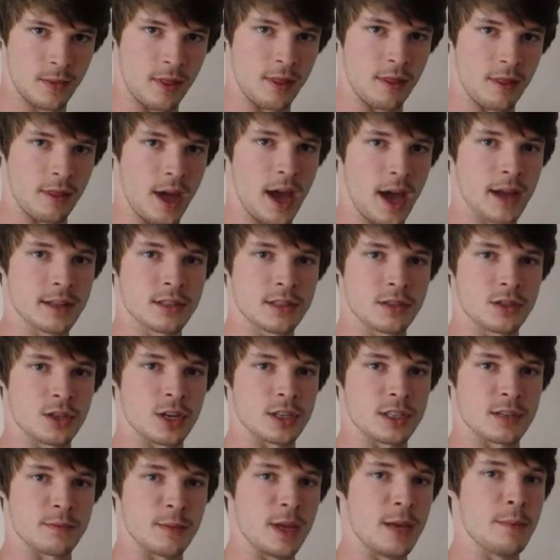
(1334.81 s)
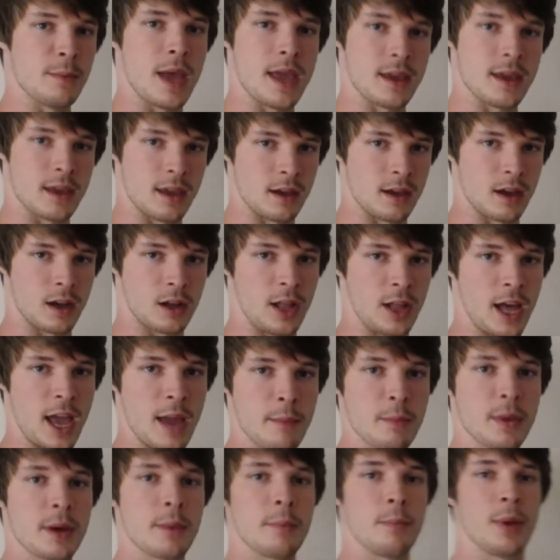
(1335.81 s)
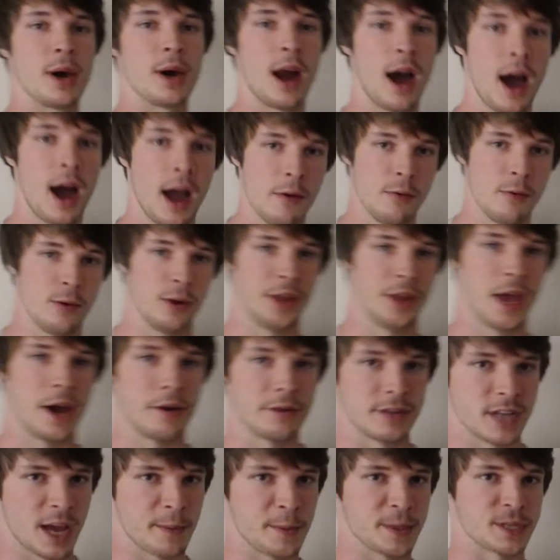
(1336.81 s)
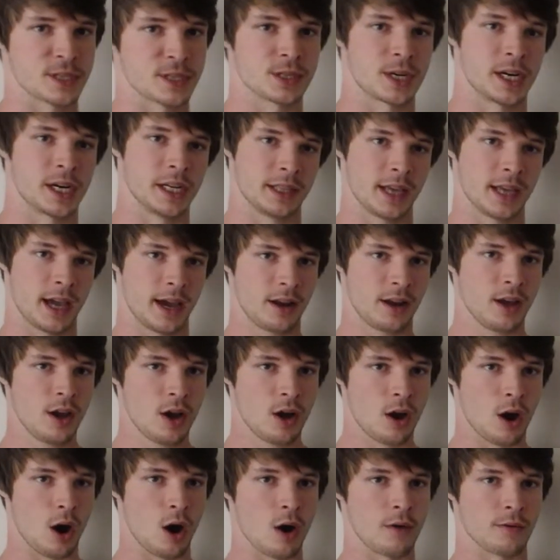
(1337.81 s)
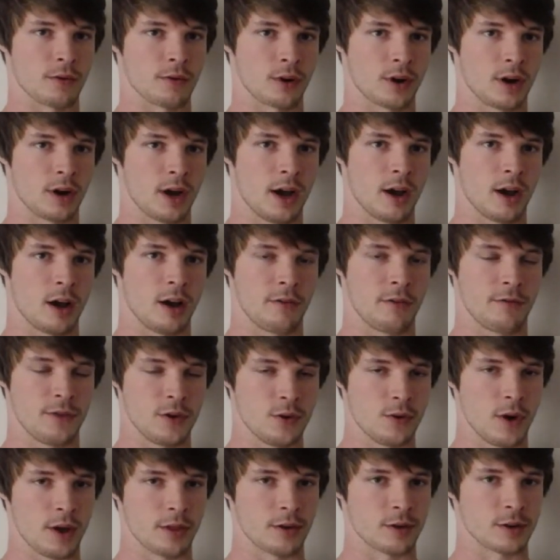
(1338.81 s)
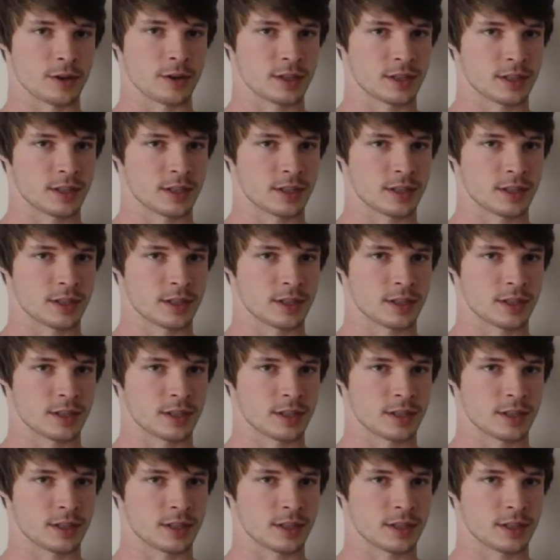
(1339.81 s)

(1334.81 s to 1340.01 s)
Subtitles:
that's just me making a claim, but I will now demonstrate that over a few other